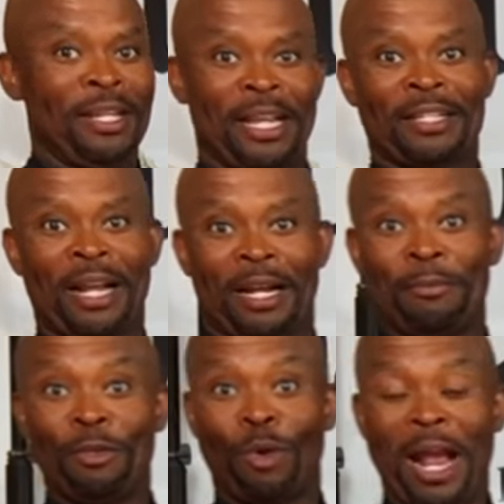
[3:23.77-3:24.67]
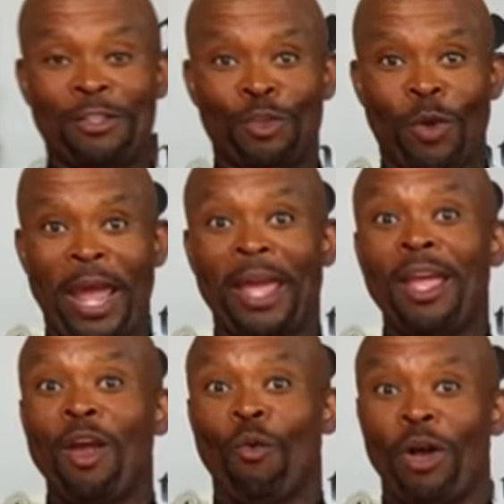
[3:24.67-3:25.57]
that's how come he rides away.
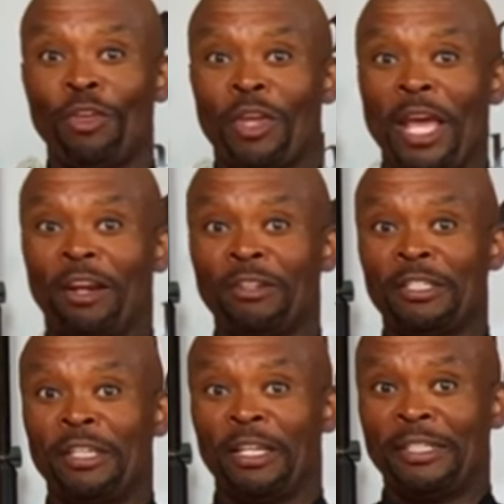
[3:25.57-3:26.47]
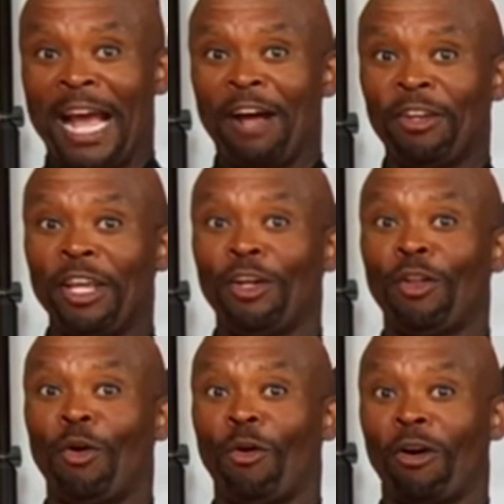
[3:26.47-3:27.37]
Well, you get on a downhill
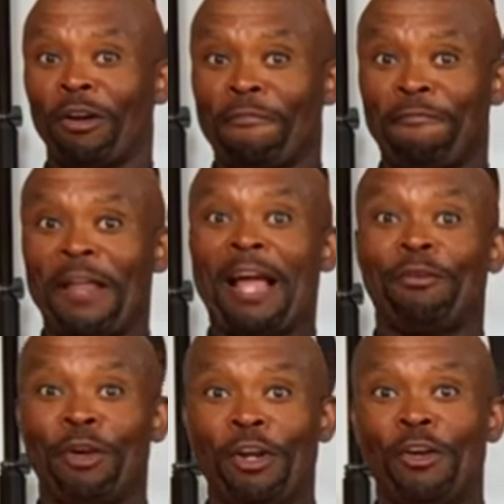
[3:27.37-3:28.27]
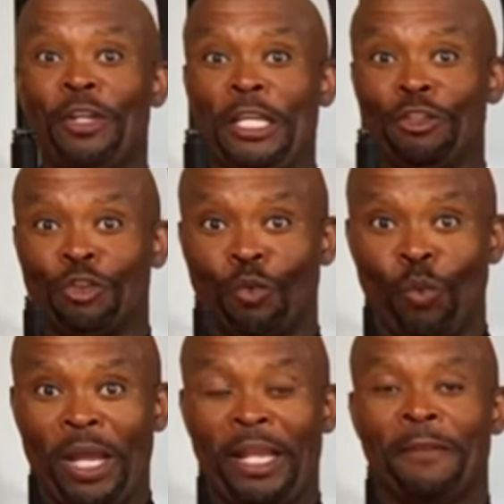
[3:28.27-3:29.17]
or on a flat road into the
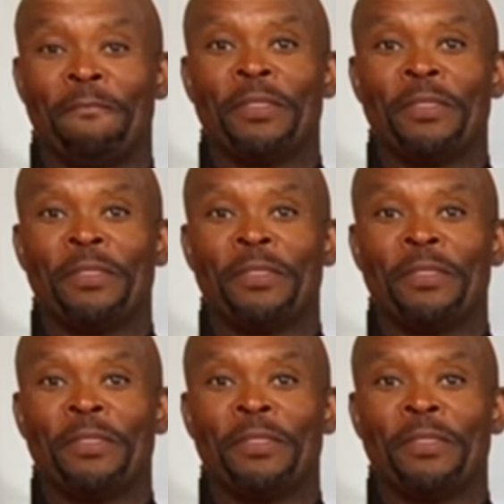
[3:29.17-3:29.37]
wind,